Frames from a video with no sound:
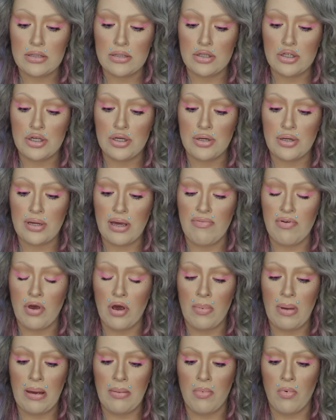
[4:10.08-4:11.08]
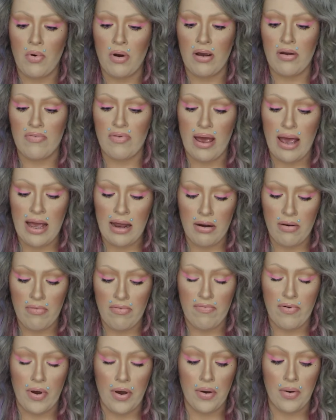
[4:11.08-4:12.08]
to give you a bit more of
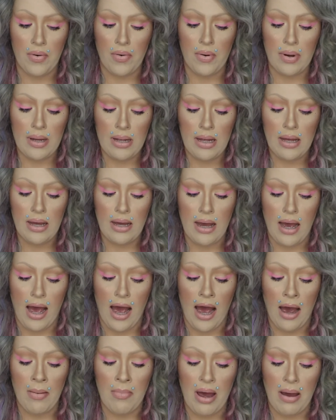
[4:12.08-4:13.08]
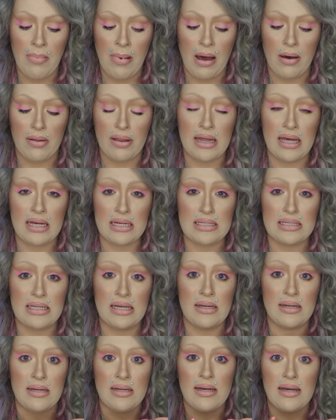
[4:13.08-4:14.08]
info about these
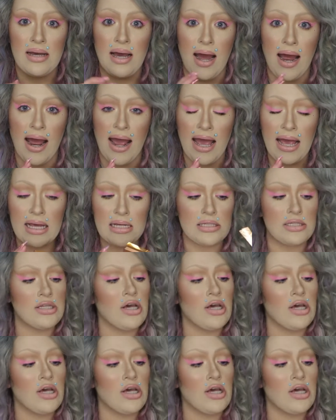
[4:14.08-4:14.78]
guys.